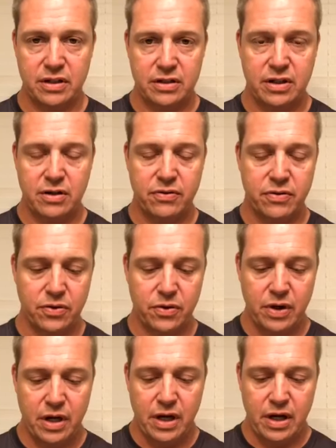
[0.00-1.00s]
Let's go through
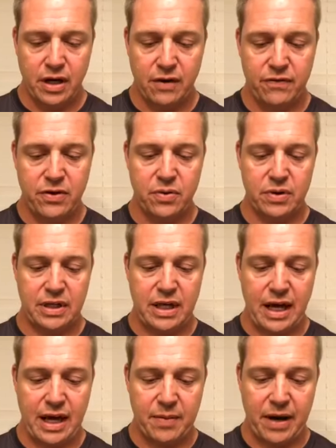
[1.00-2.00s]
a few of the
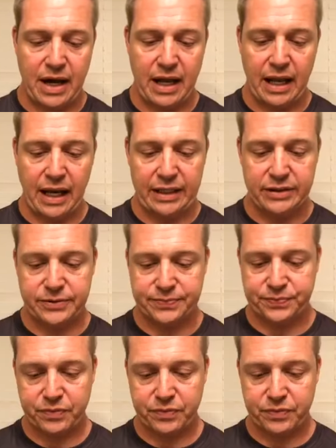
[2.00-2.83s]
game highlights.